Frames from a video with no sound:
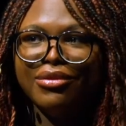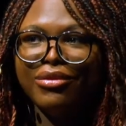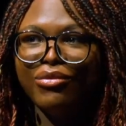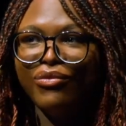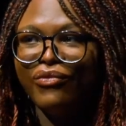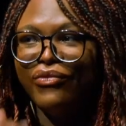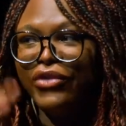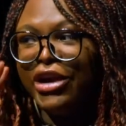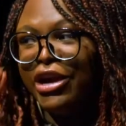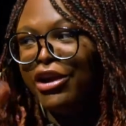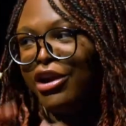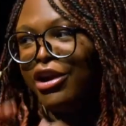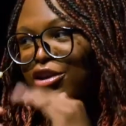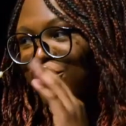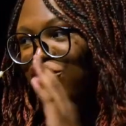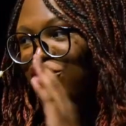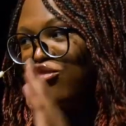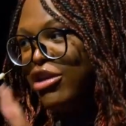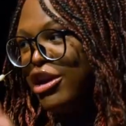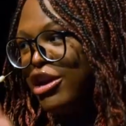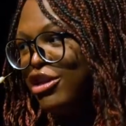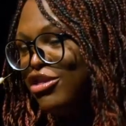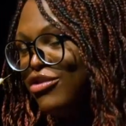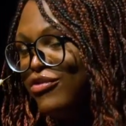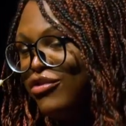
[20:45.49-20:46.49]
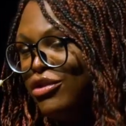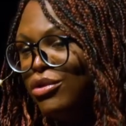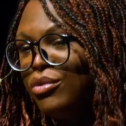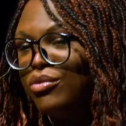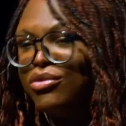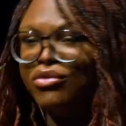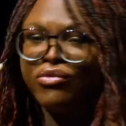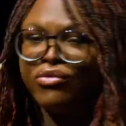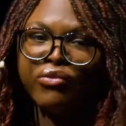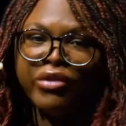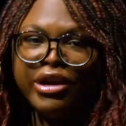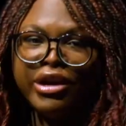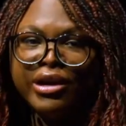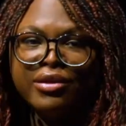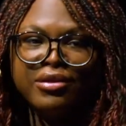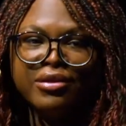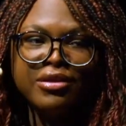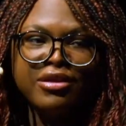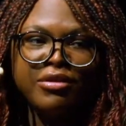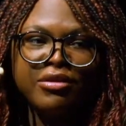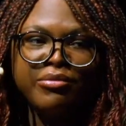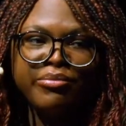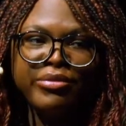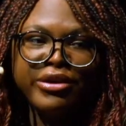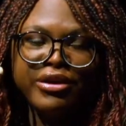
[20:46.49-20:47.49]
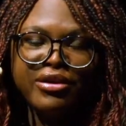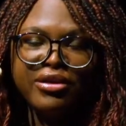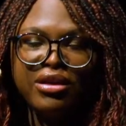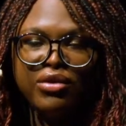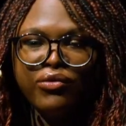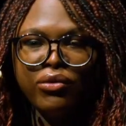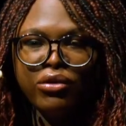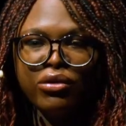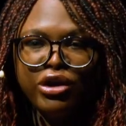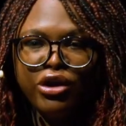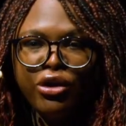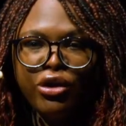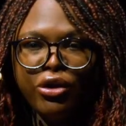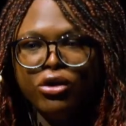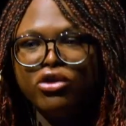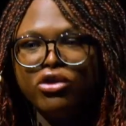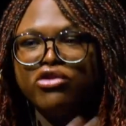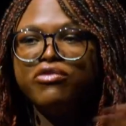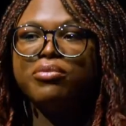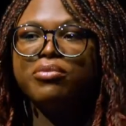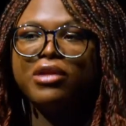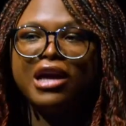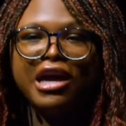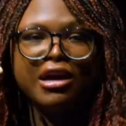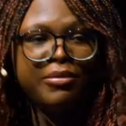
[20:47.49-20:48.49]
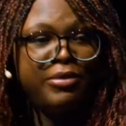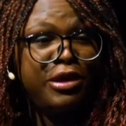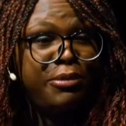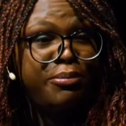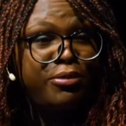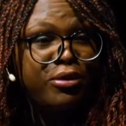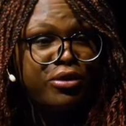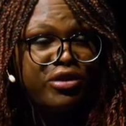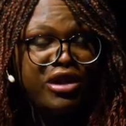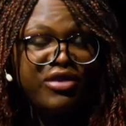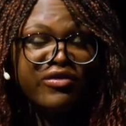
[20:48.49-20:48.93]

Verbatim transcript: very strange views of racism because they've only heard of black people.